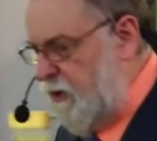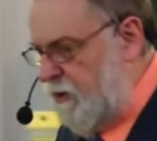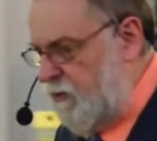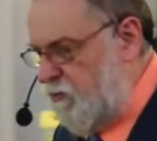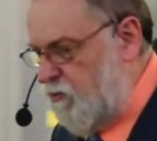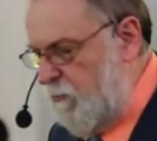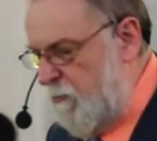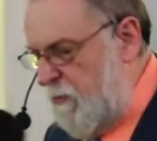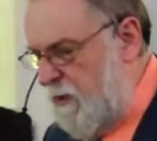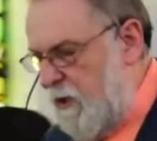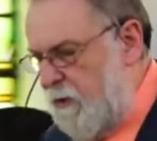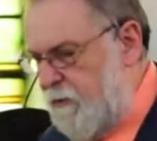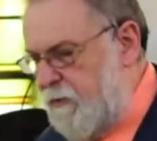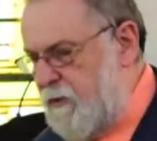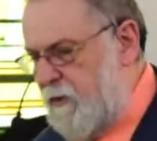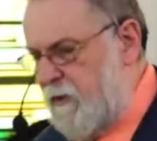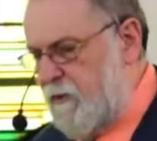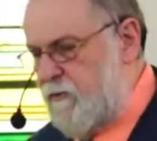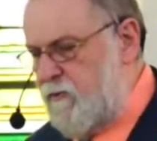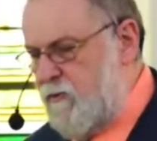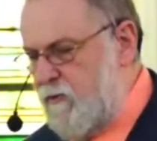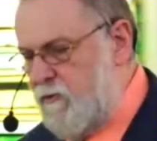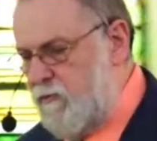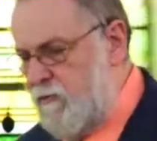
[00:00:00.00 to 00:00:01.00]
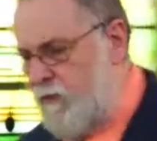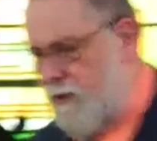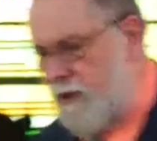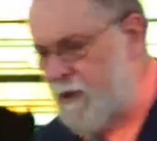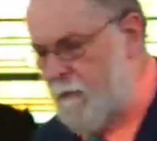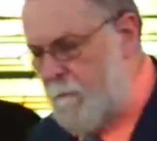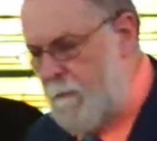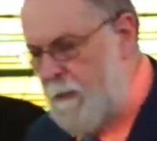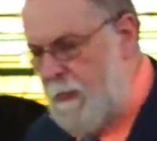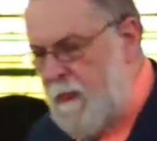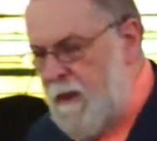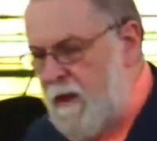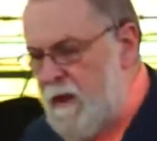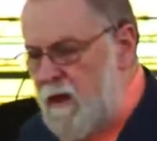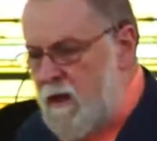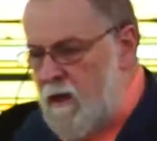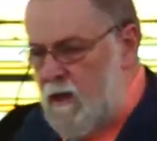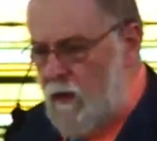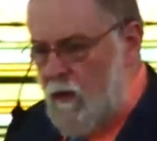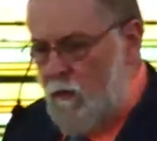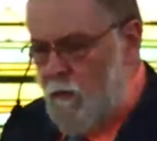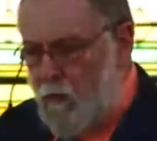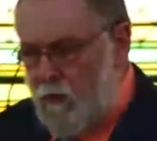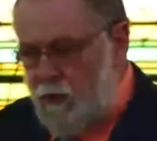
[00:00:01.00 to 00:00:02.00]
about this is that
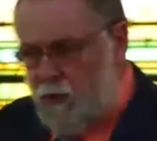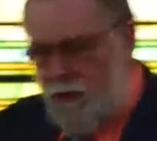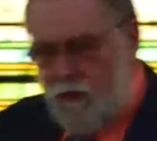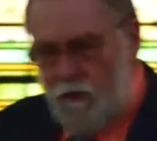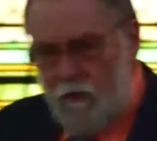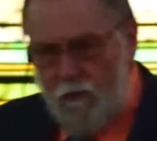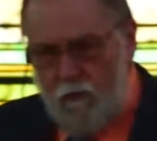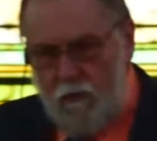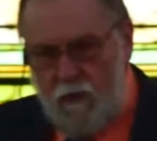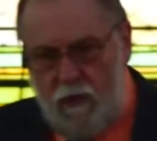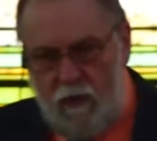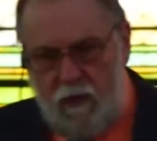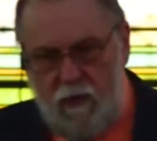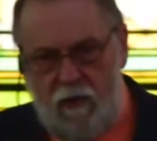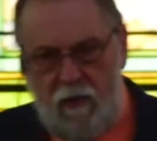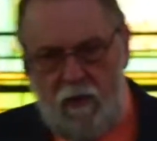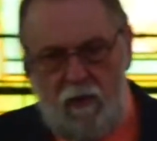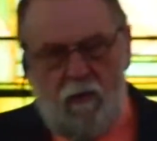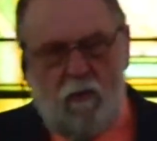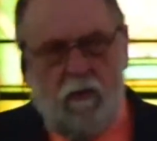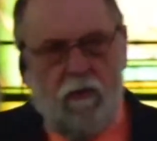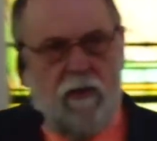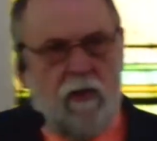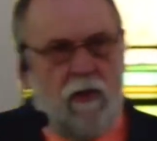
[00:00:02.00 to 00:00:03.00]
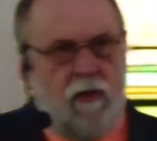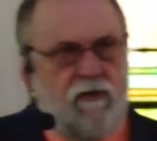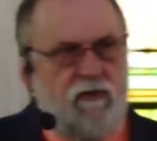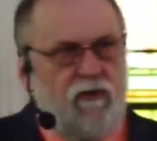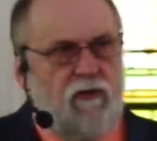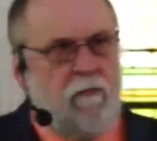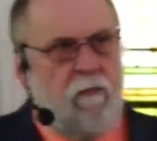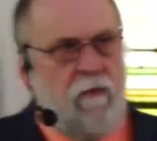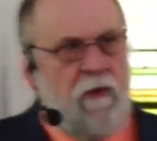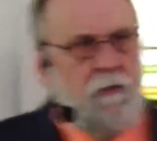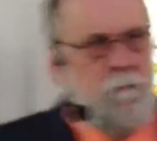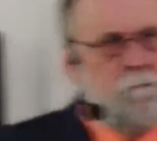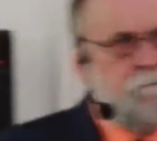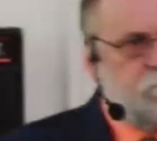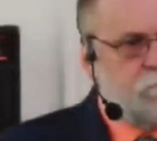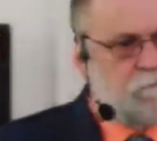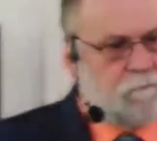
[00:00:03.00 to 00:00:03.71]
when you read the Old Testament,